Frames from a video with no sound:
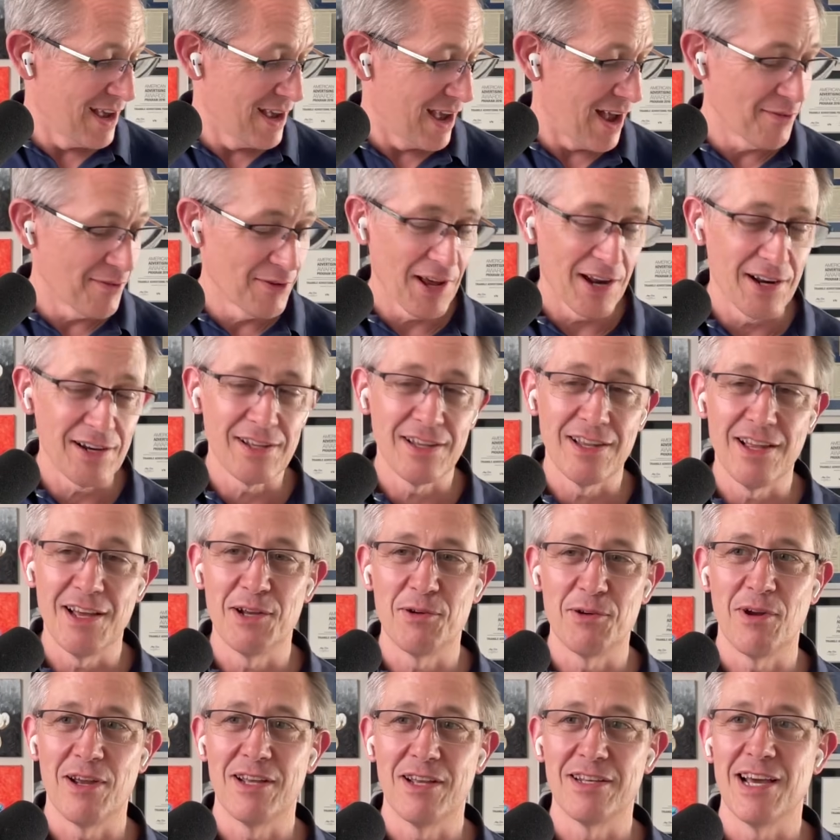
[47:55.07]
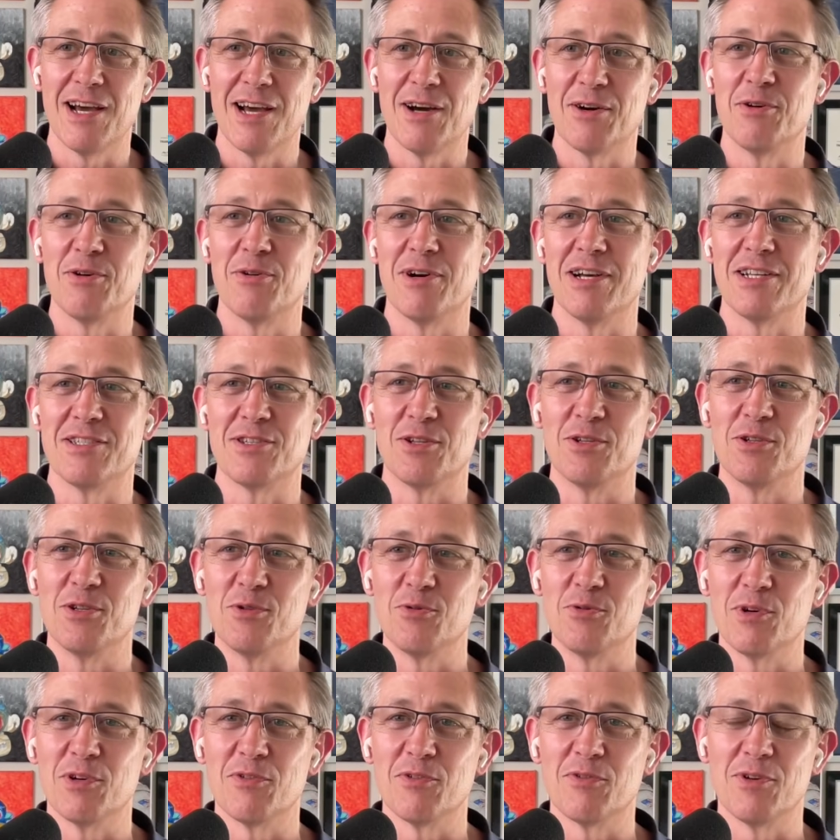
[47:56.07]
I've got a client right now who has a
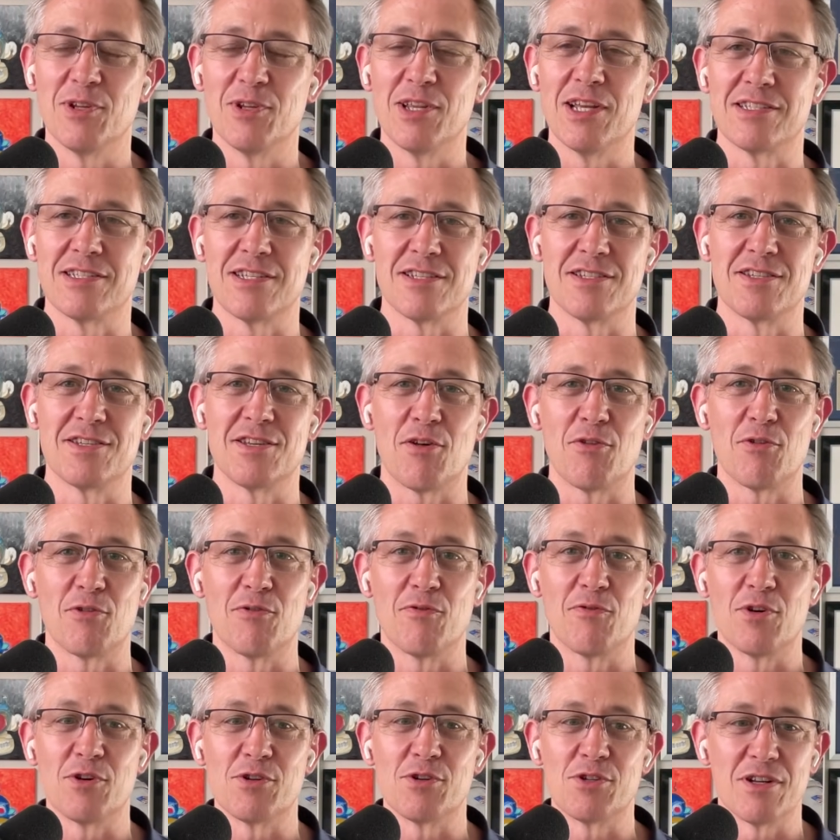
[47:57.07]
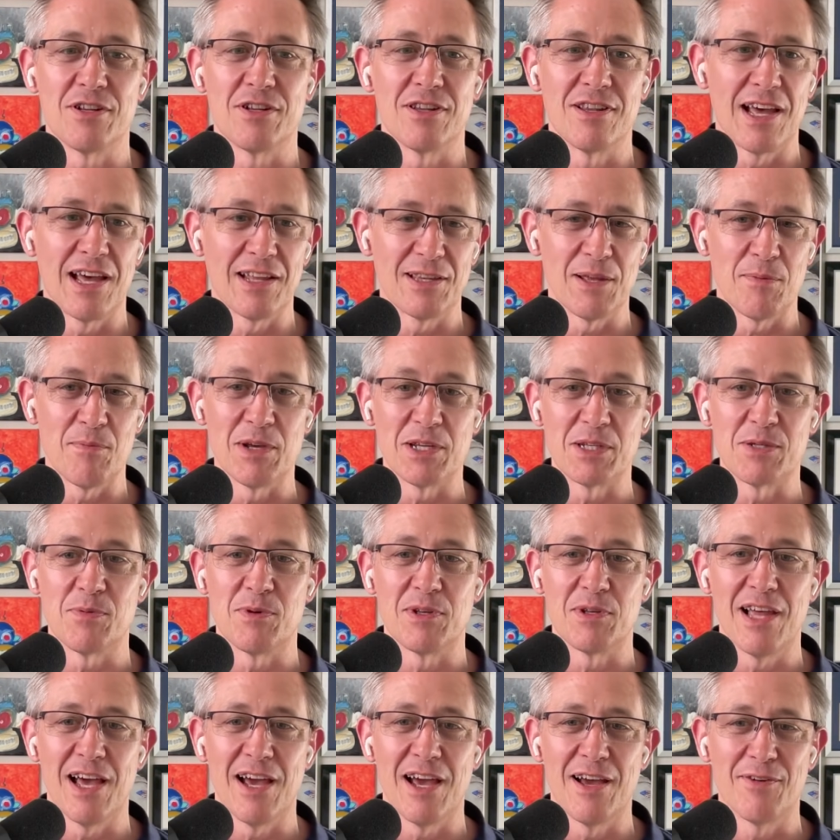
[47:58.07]
new one that's a southern version of that makes
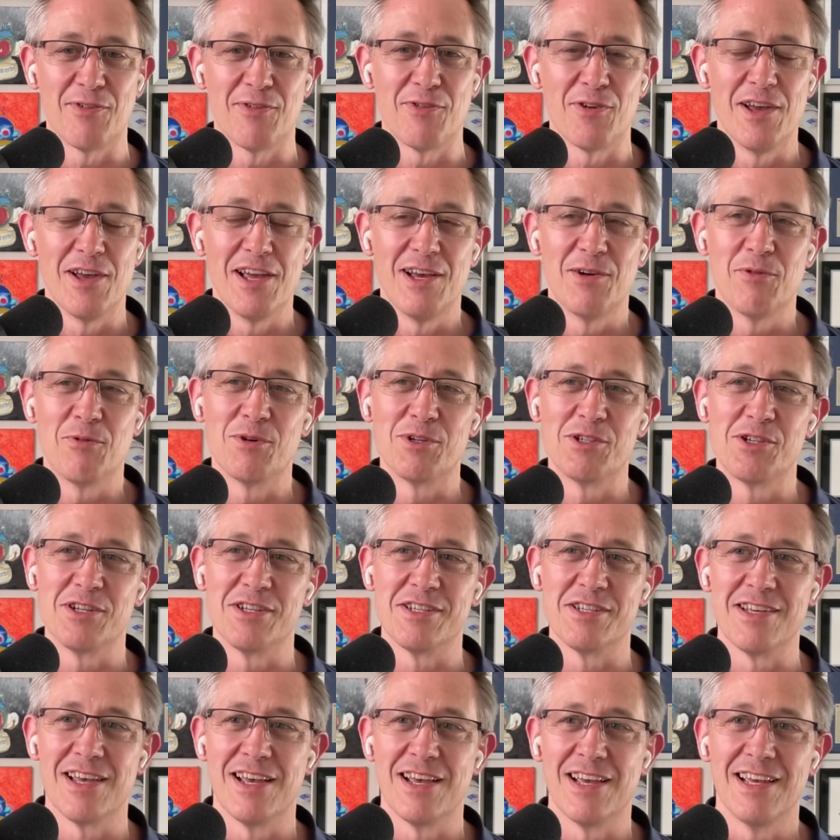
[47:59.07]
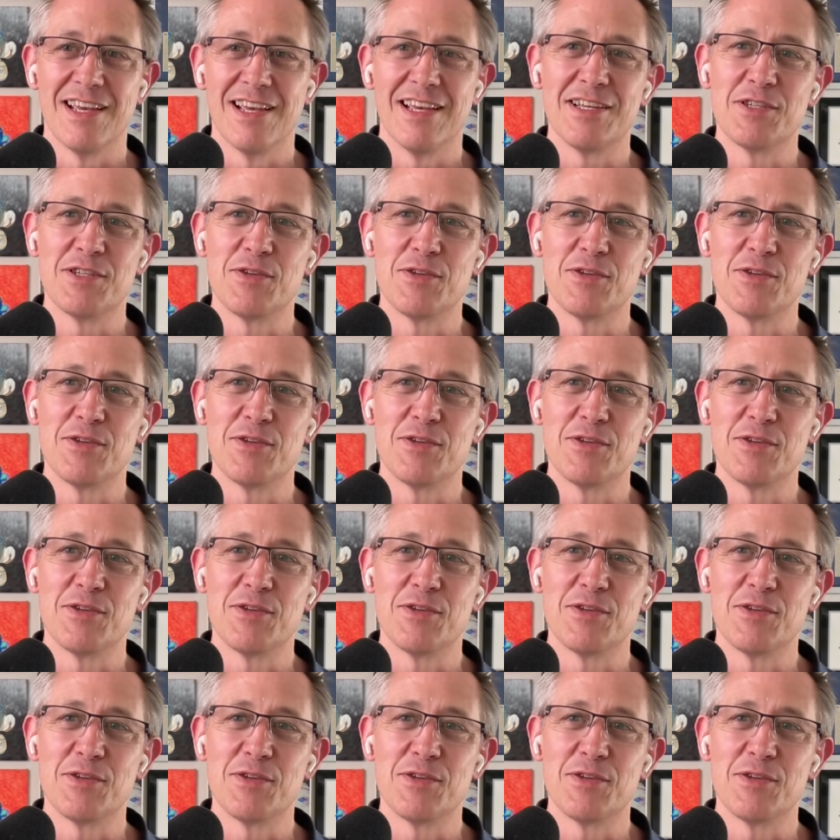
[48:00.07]
me laugh, which is his